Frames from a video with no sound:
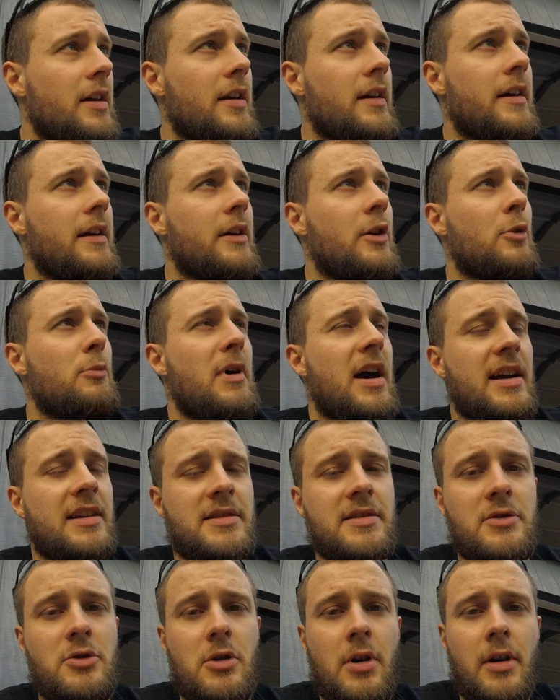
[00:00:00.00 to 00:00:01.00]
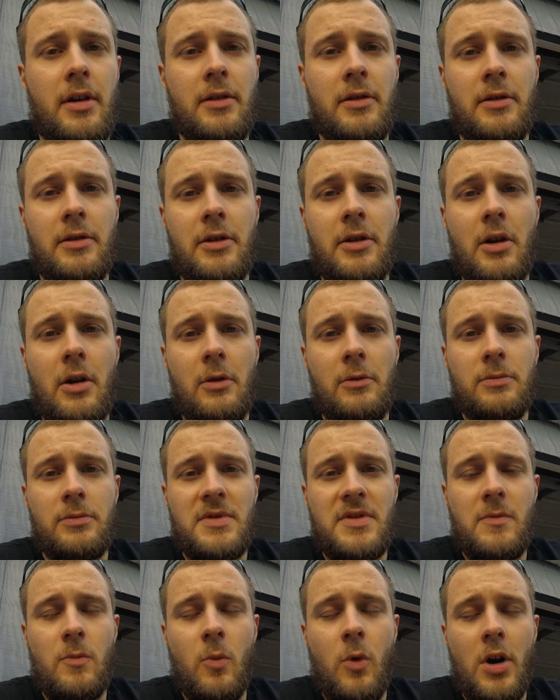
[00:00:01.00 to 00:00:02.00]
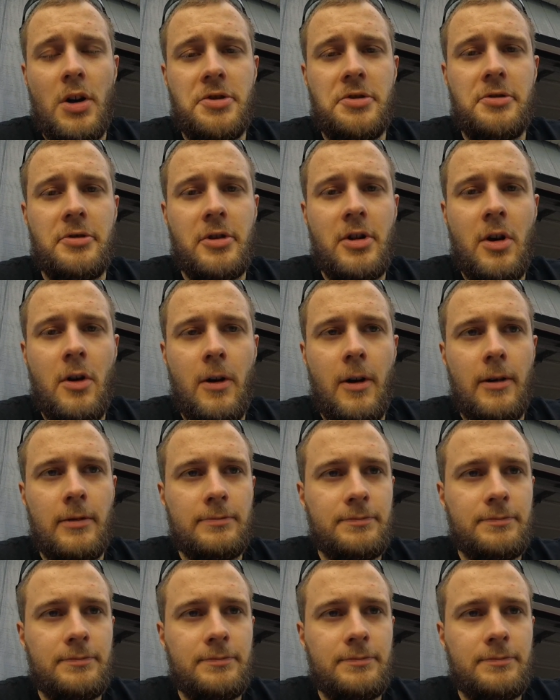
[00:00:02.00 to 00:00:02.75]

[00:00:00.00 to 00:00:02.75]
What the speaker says: and go back to dry, or washing your car.